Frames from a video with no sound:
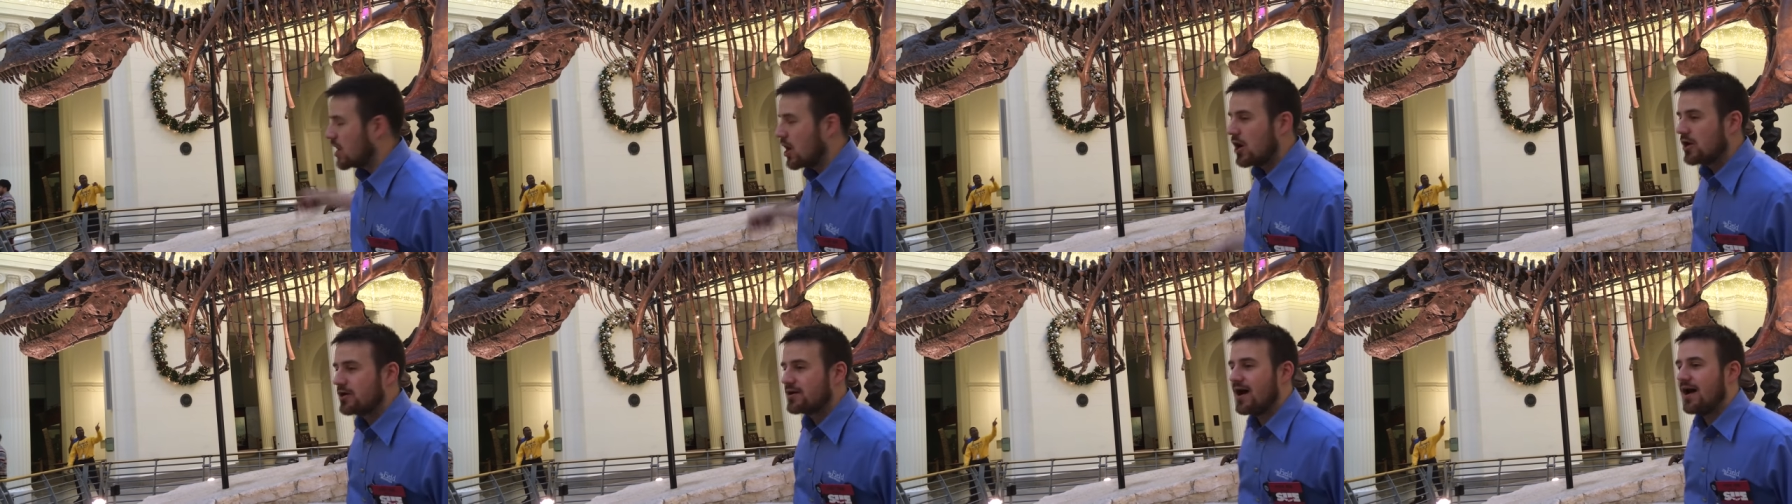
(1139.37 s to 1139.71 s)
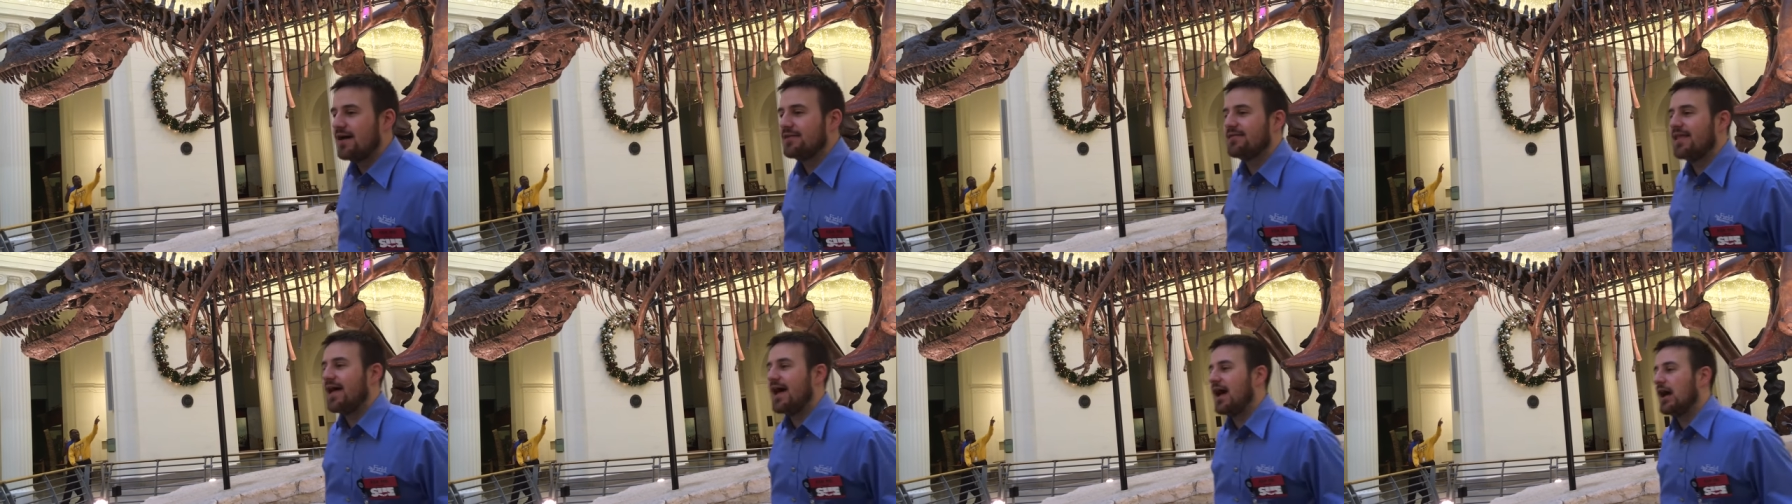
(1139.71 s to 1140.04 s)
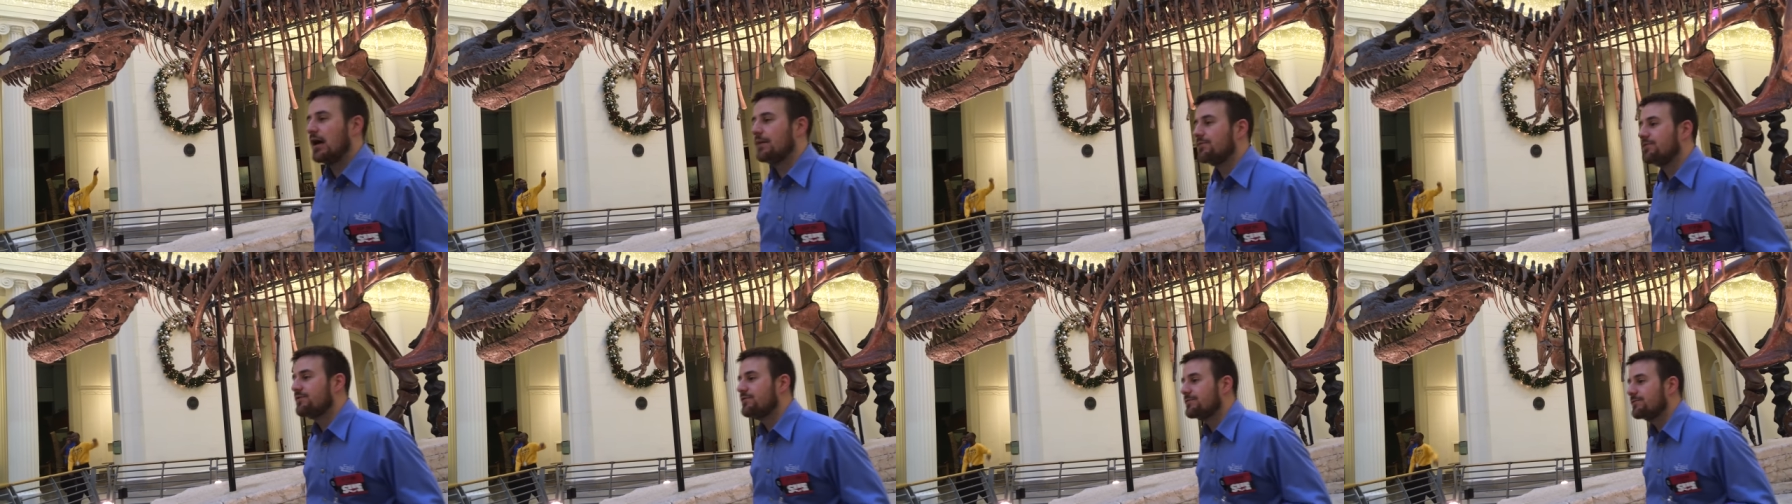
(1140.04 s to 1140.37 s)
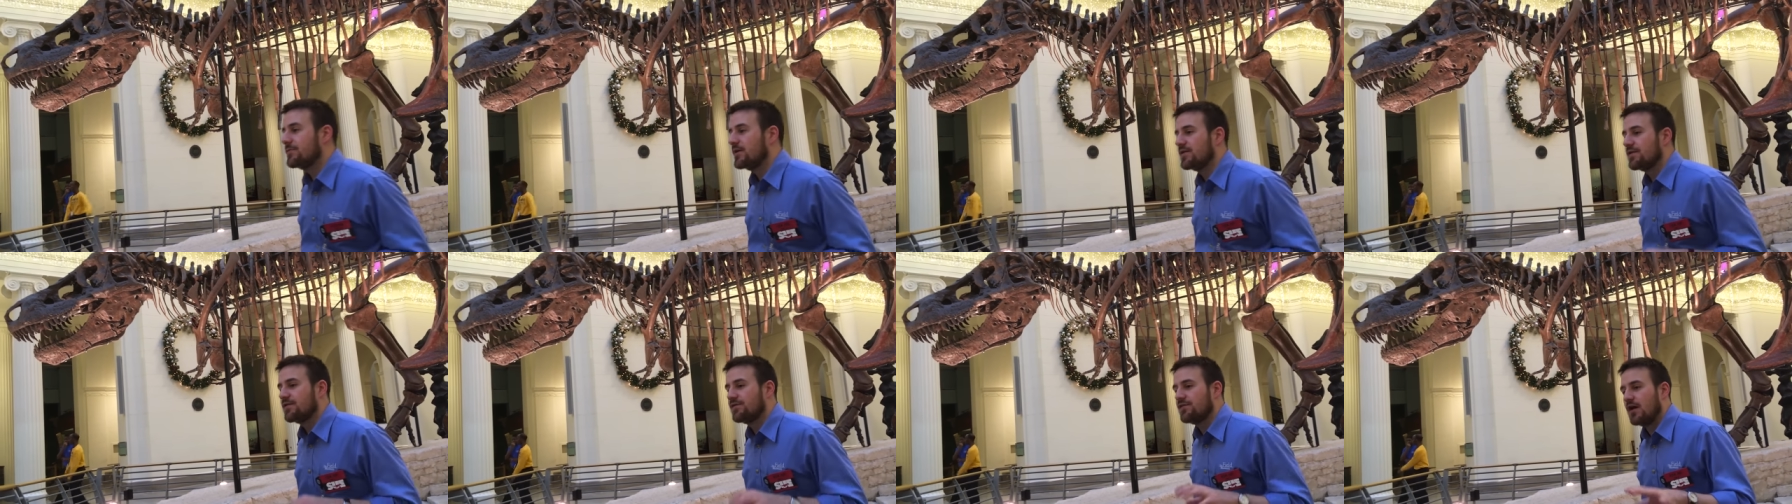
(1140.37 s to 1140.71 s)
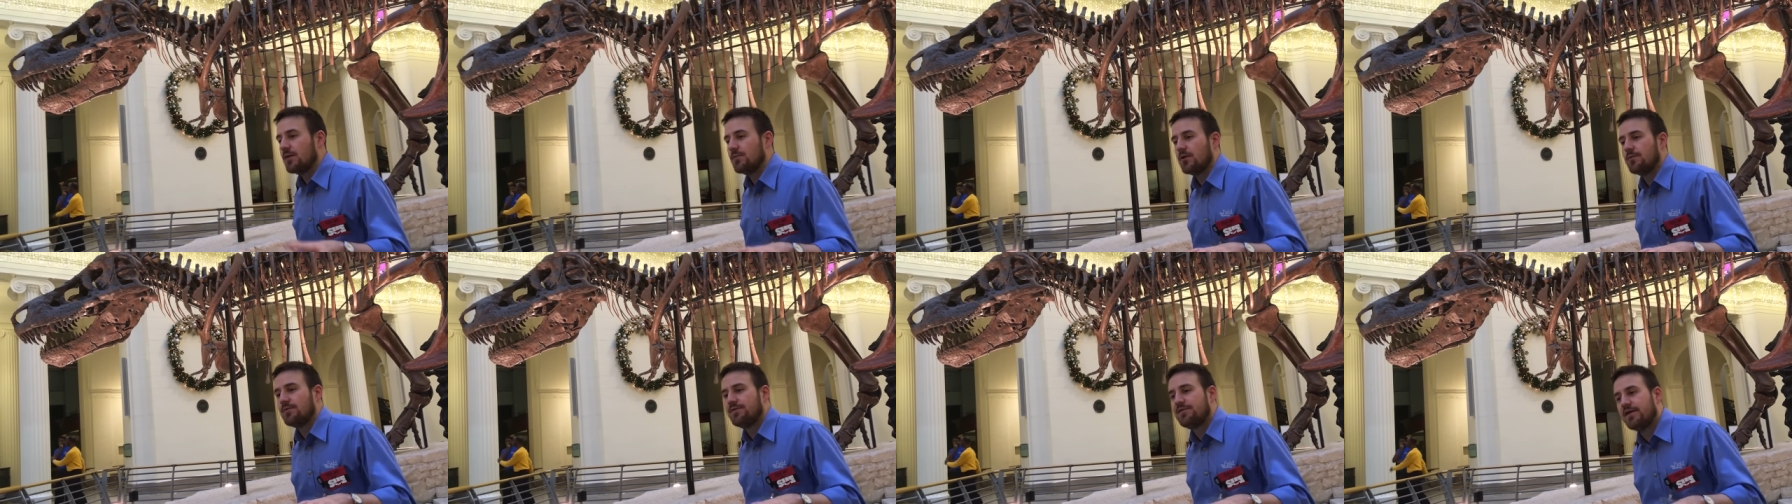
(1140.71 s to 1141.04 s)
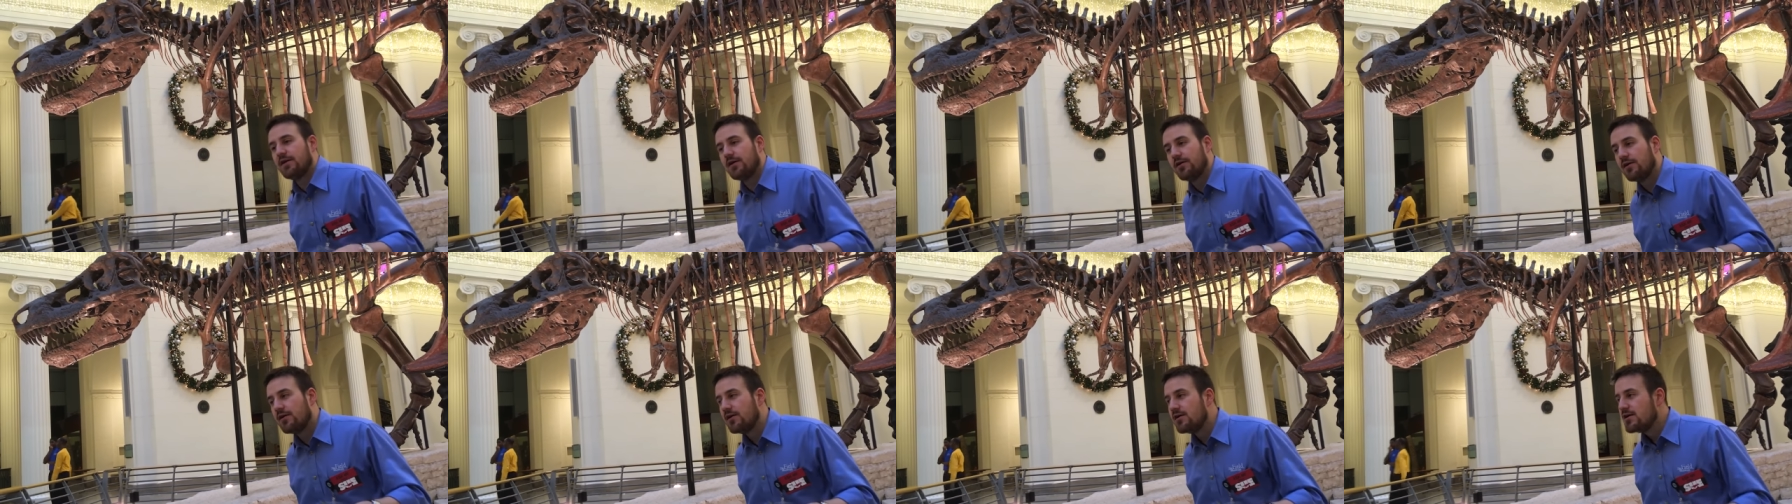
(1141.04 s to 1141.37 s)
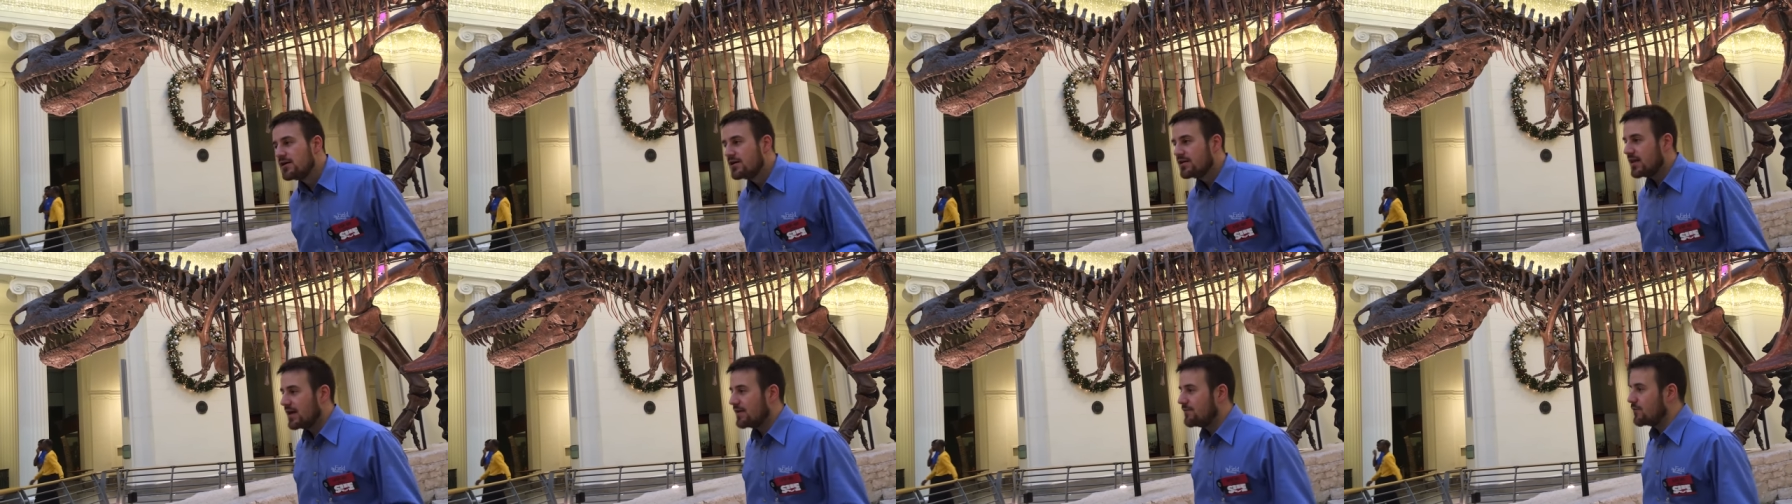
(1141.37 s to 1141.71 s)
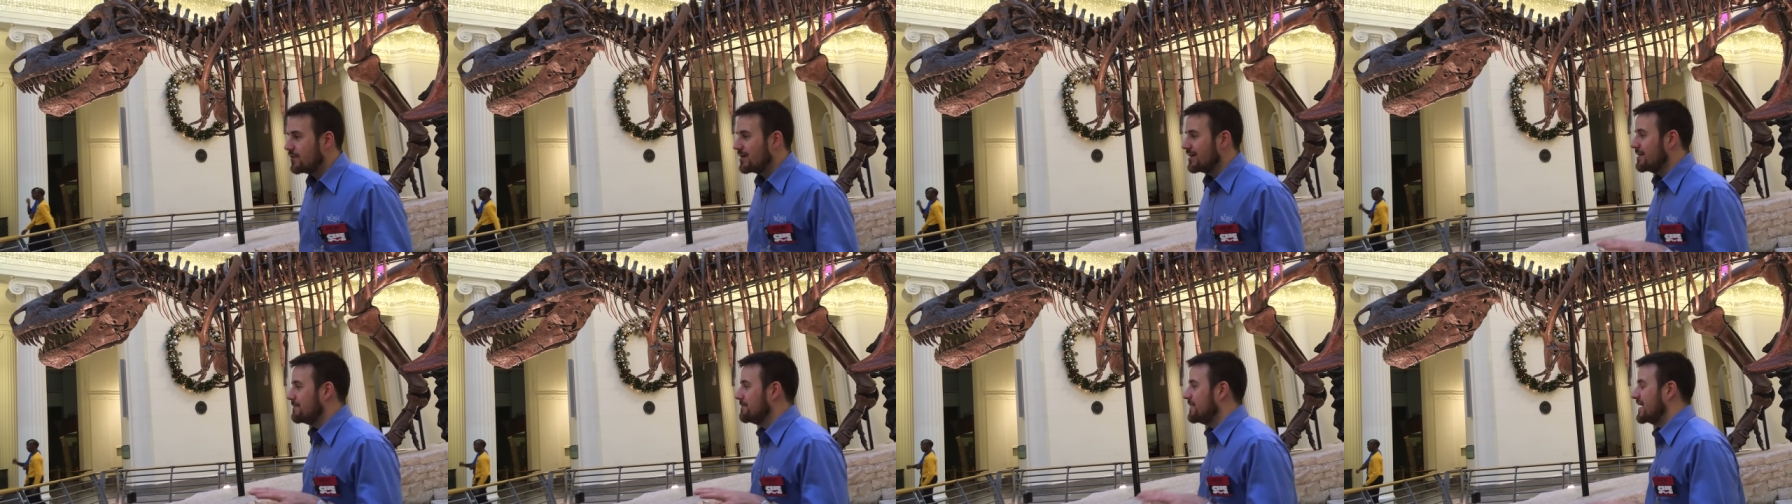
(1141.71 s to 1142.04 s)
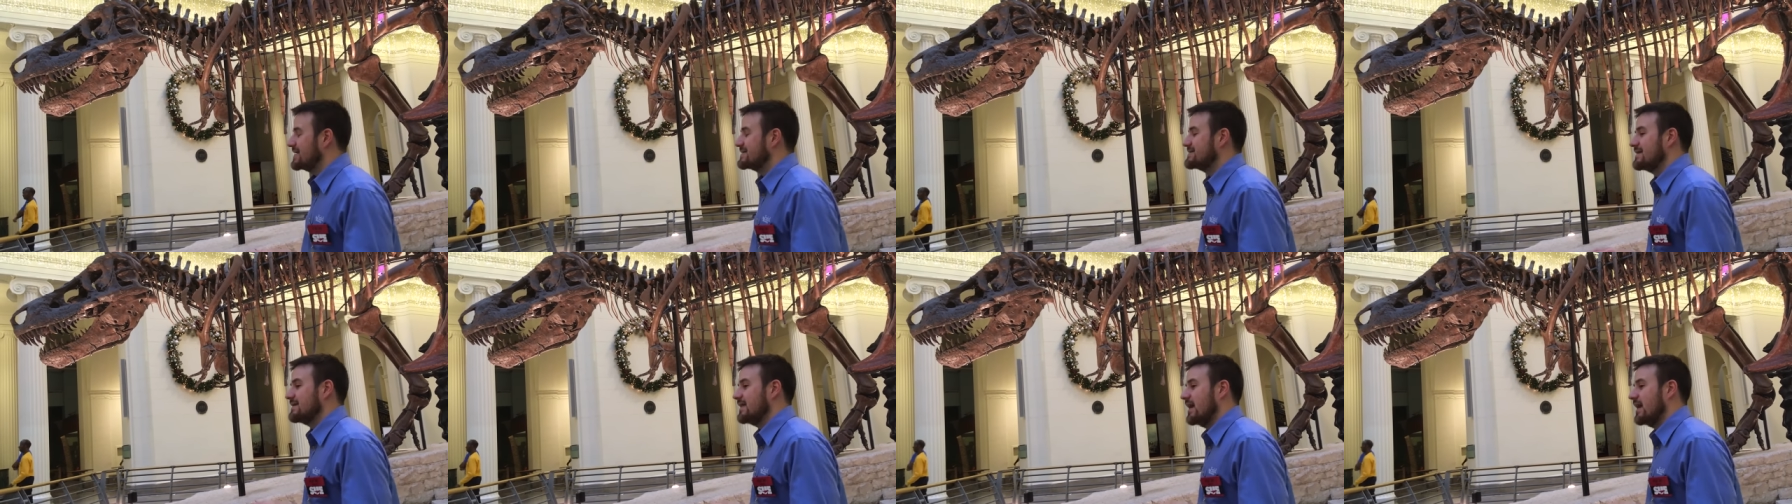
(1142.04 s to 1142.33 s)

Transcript: to Argonne Labs in the suburbs here. They have one of the best